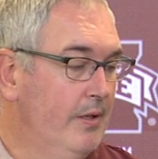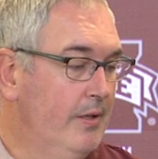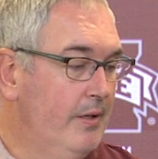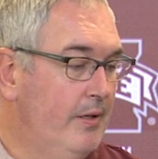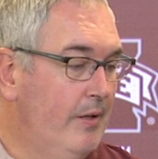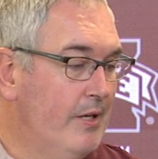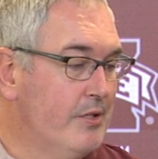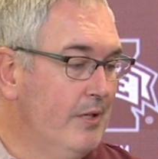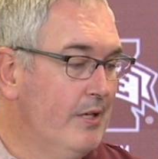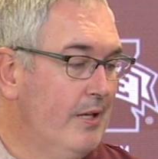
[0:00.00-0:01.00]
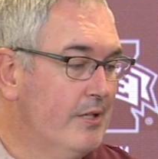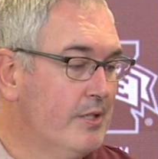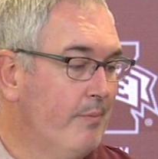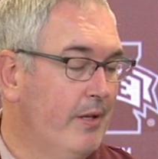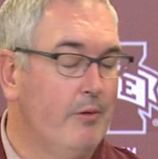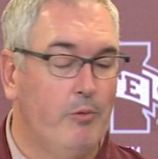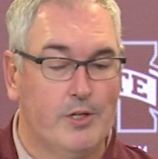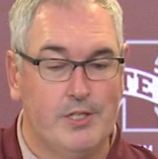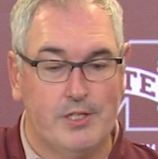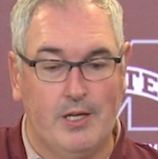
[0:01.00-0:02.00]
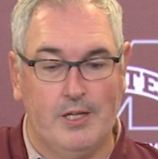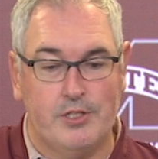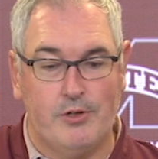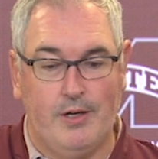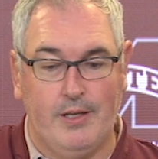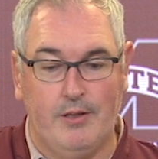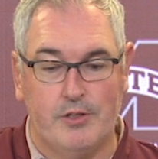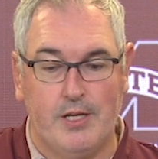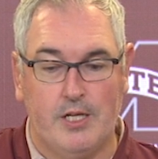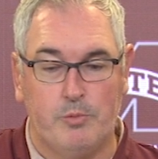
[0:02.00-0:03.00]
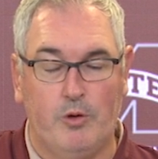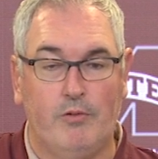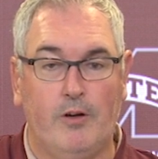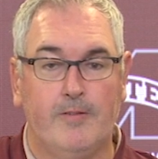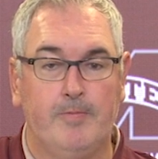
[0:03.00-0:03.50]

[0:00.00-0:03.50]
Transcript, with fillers: you know, that, that, that's something that was discussed, trying to get those guys more involved.